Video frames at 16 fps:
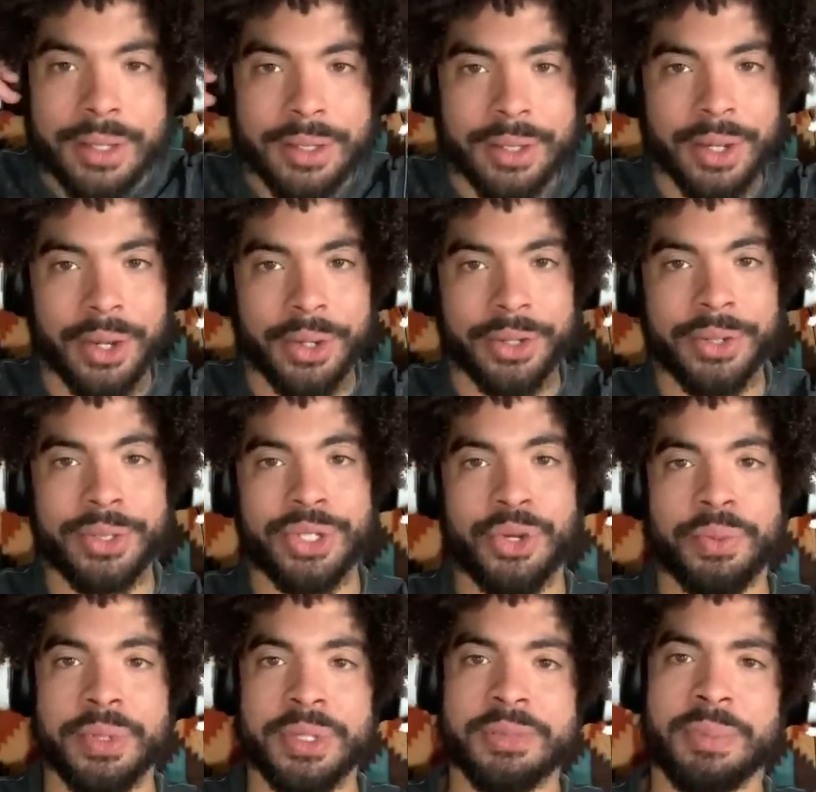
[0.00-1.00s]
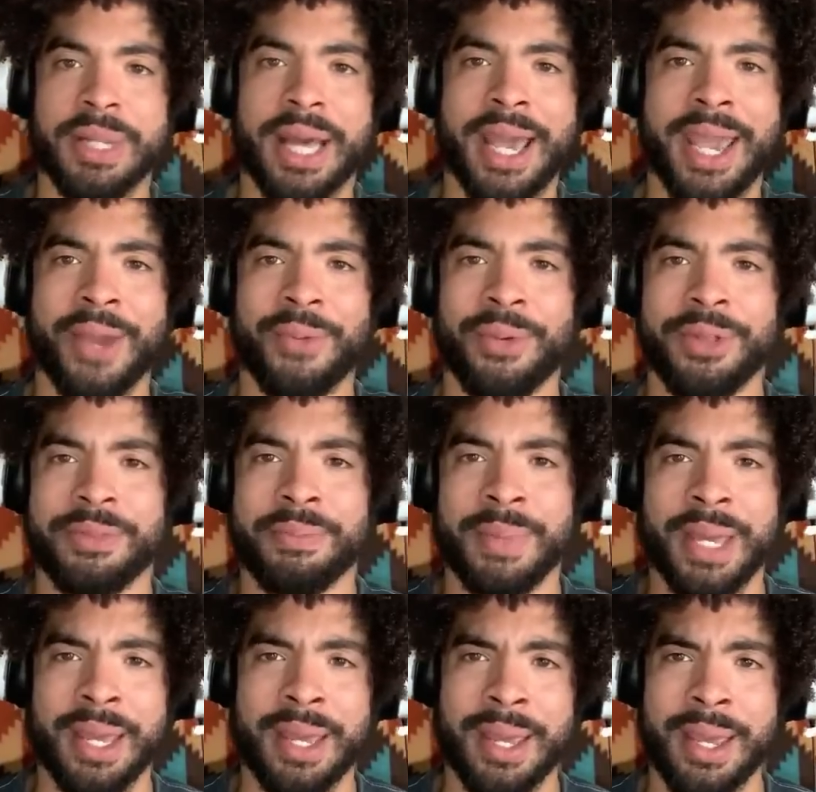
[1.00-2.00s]
Girl, YouTube is playing with
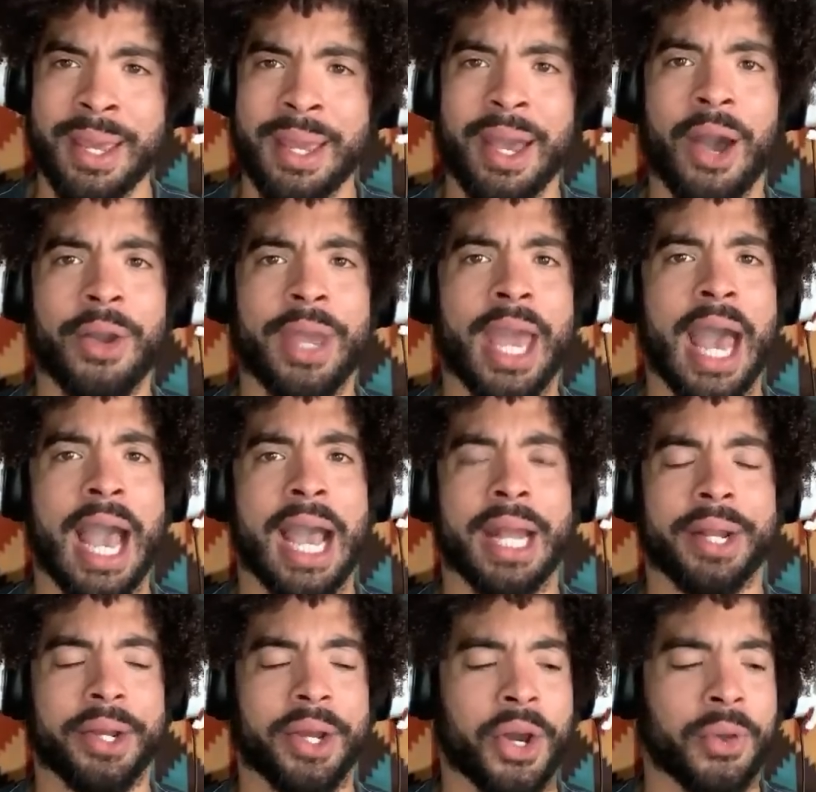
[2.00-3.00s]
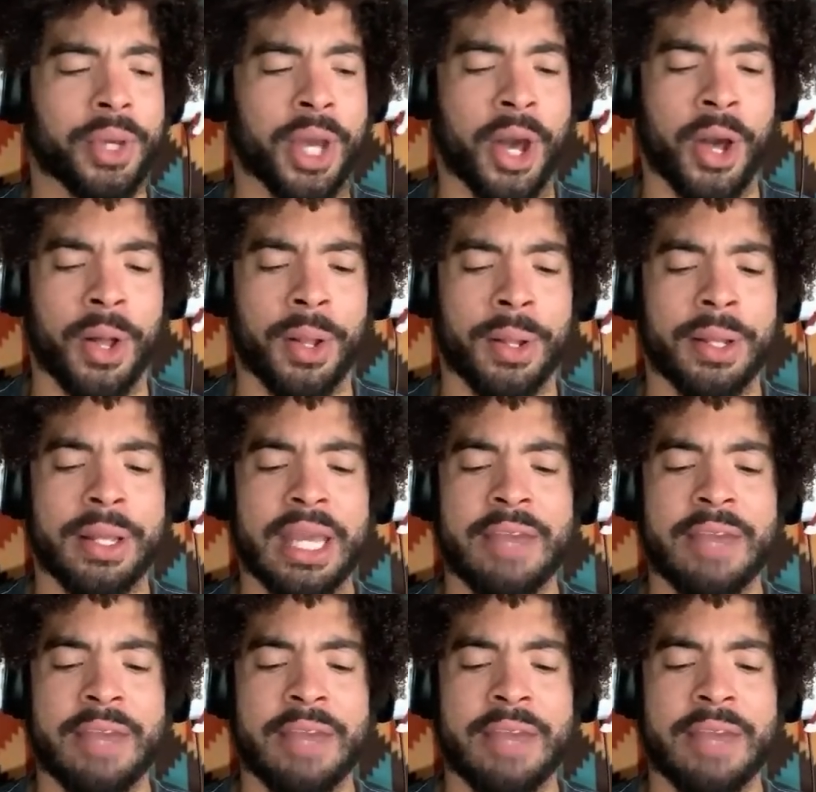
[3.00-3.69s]
me. Okay, I gotta go, y'all.